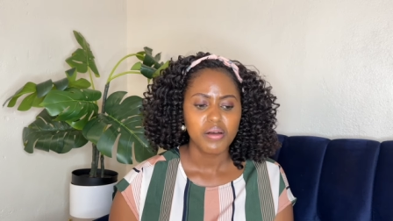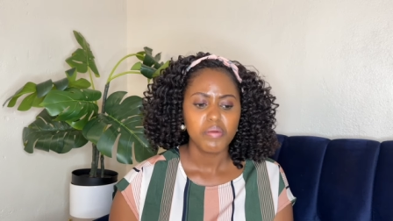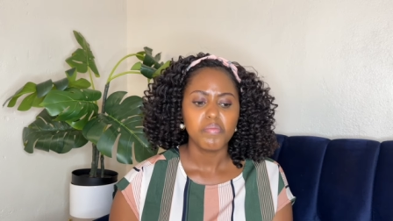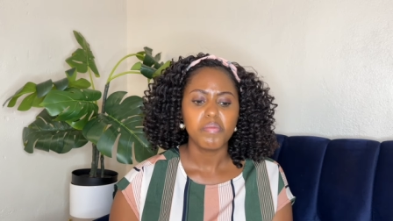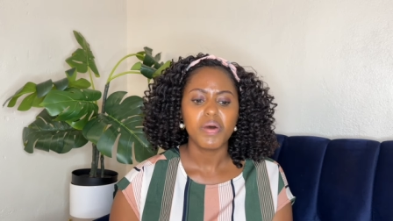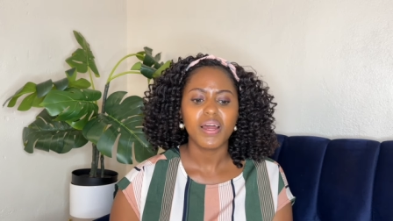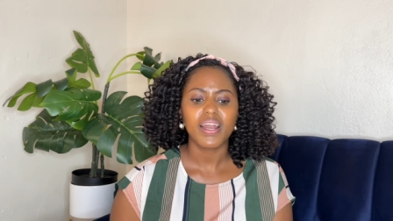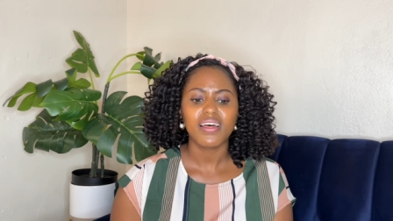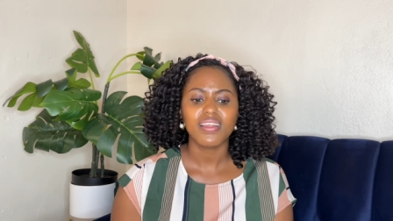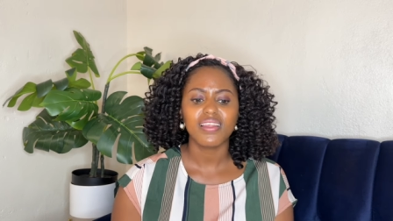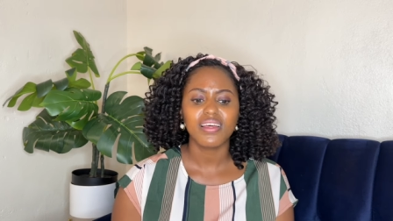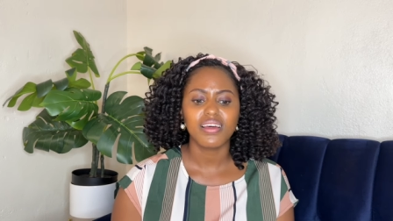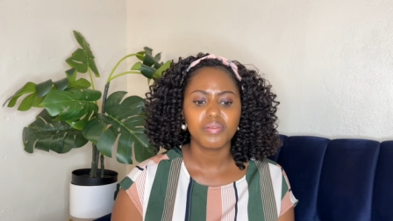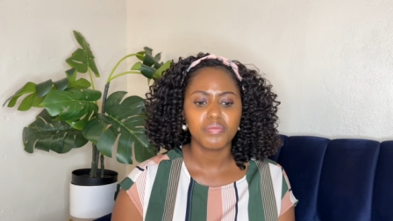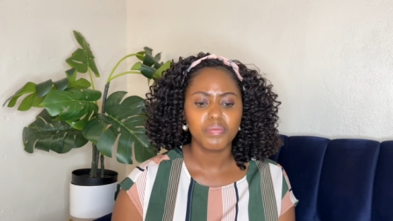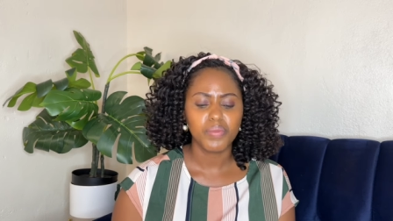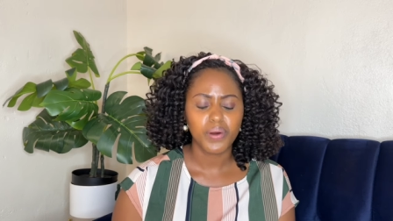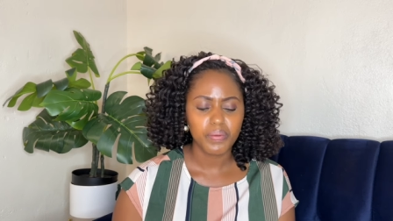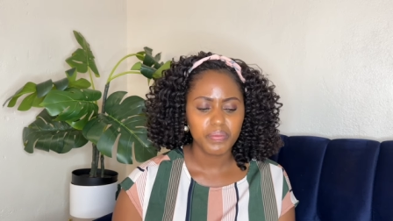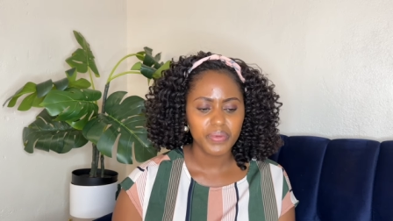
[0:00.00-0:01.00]
But at that
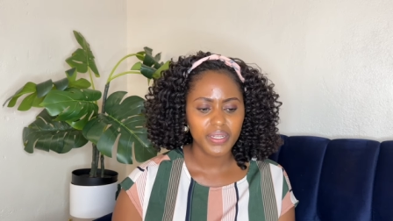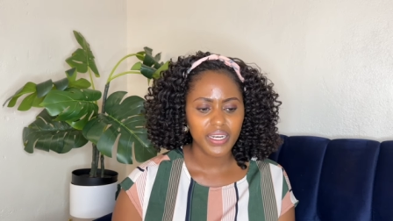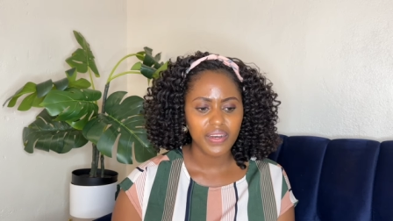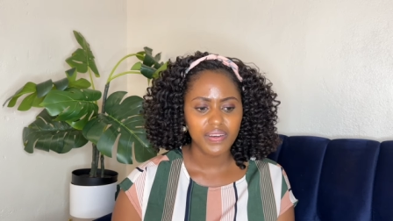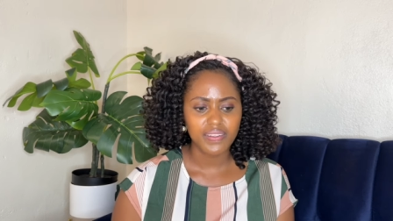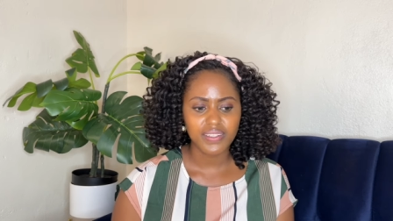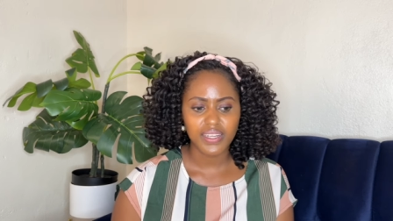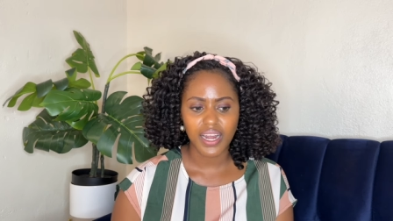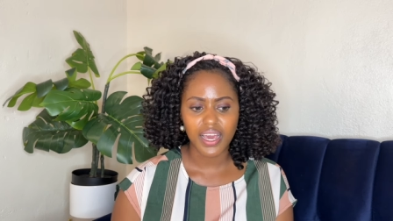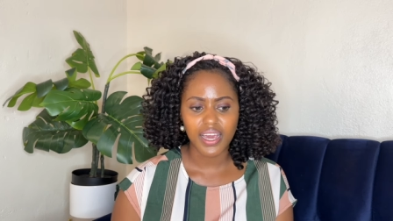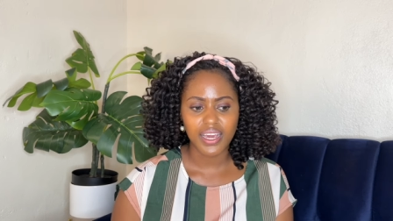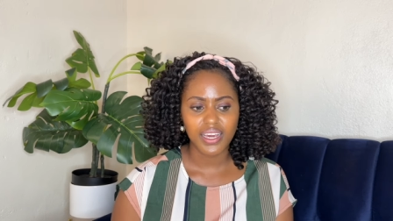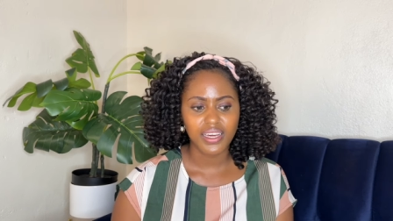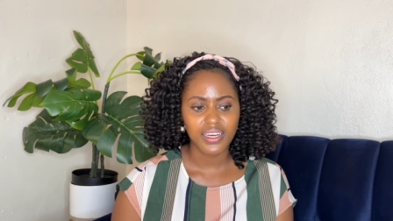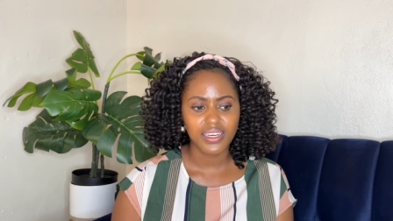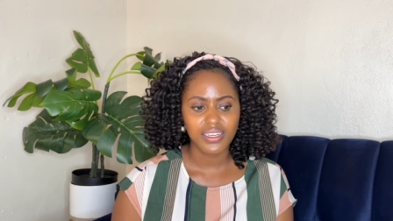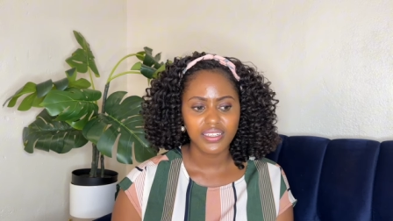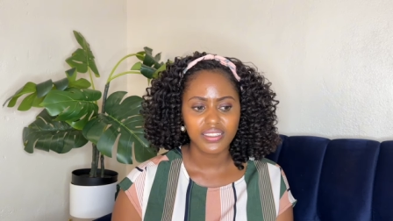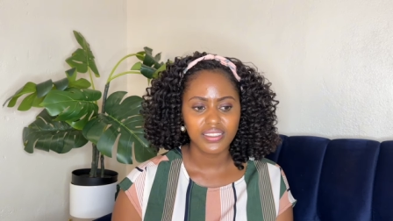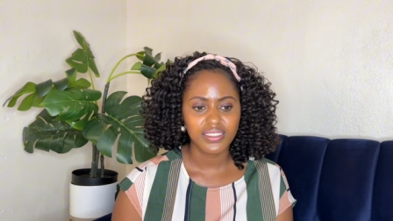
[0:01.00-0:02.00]
moment I was like,
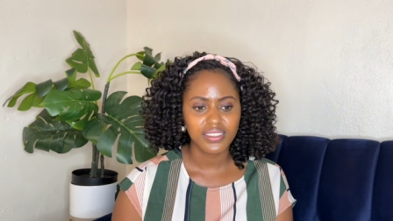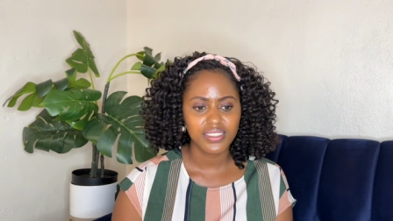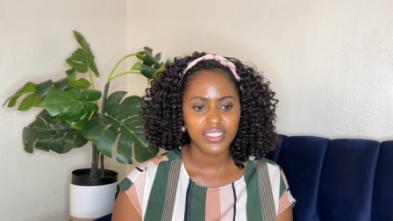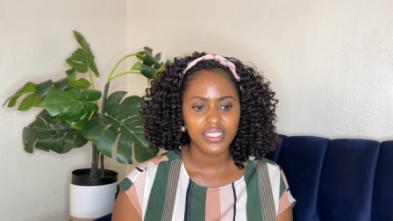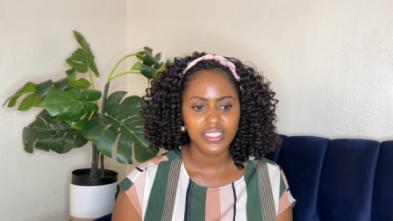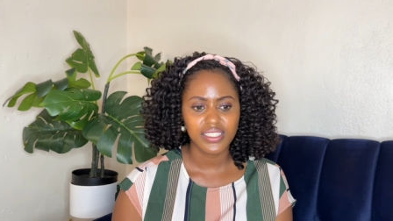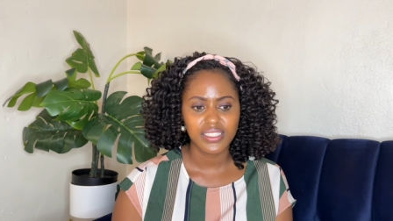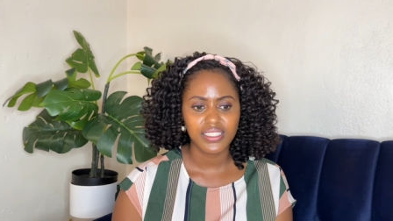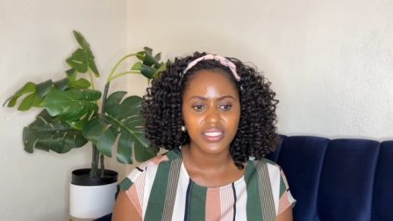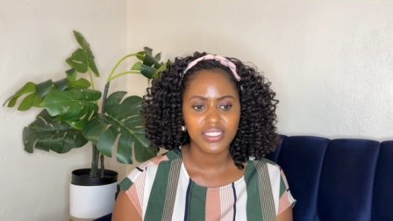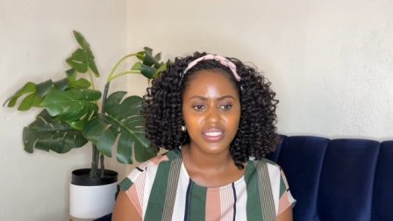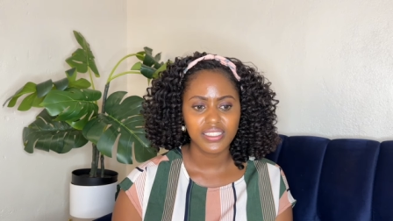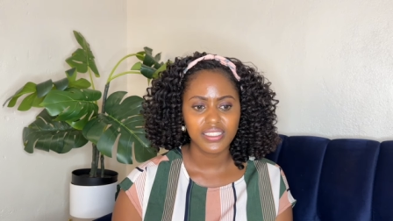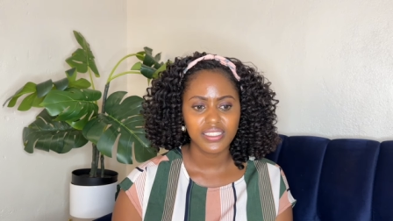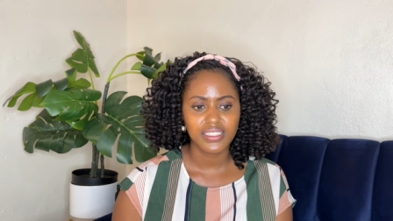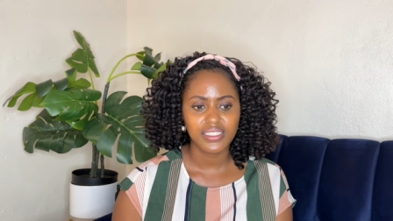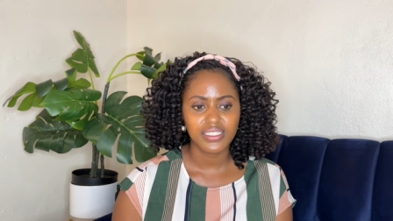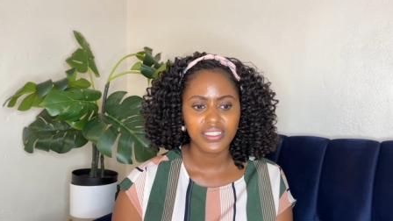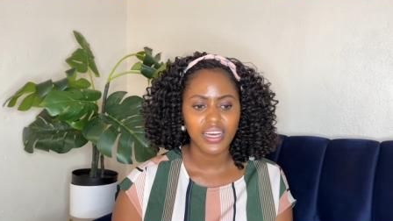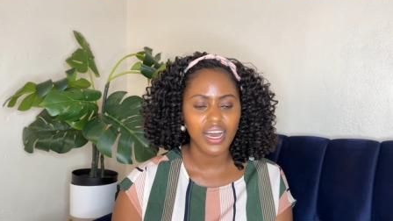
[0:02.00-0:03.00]

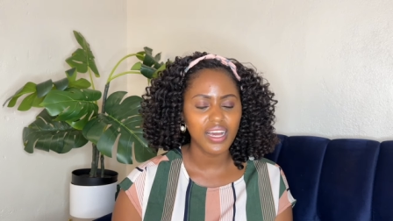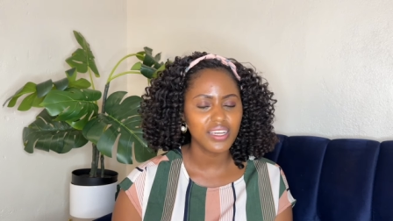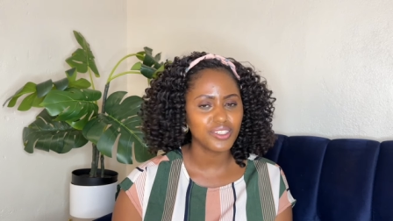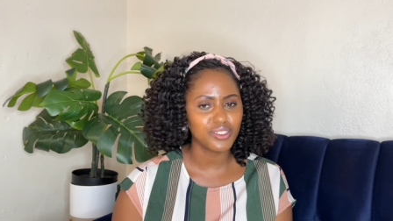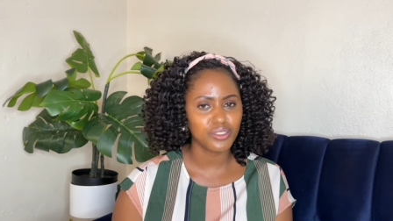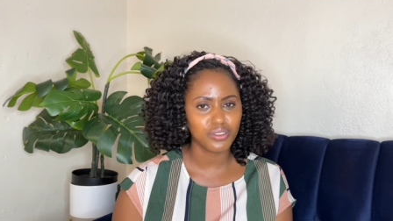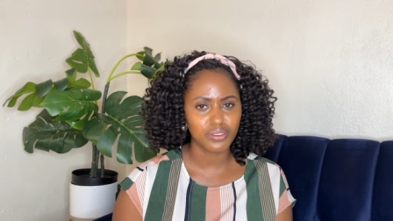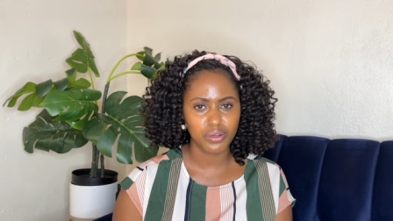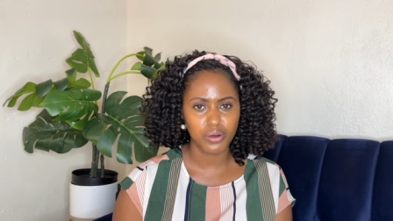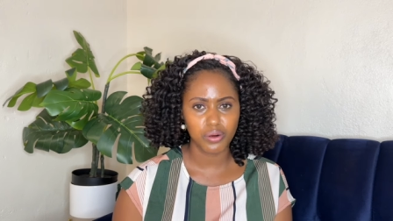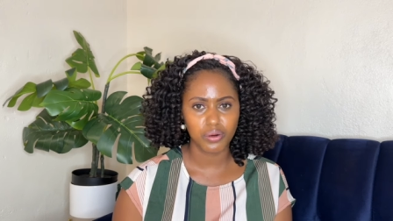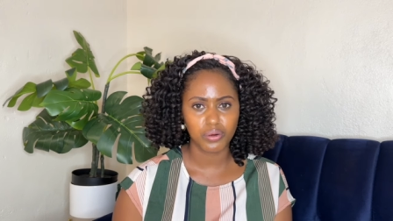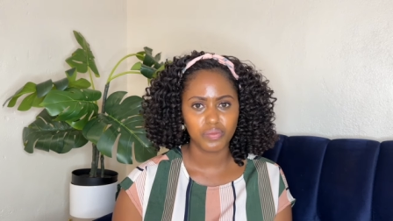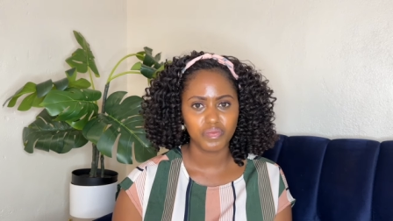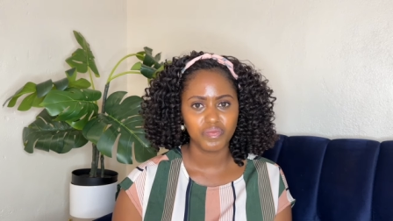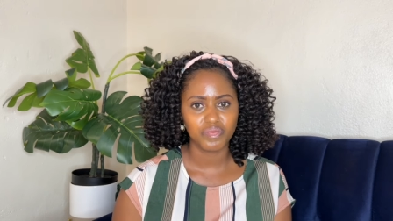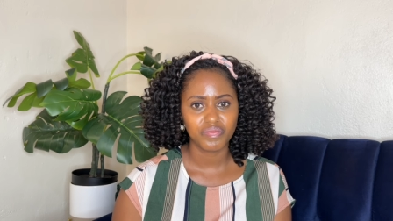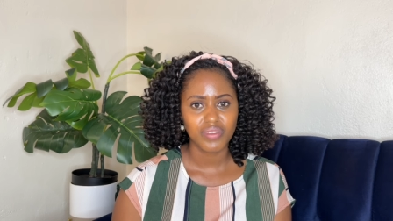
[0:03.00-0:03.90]
I should go.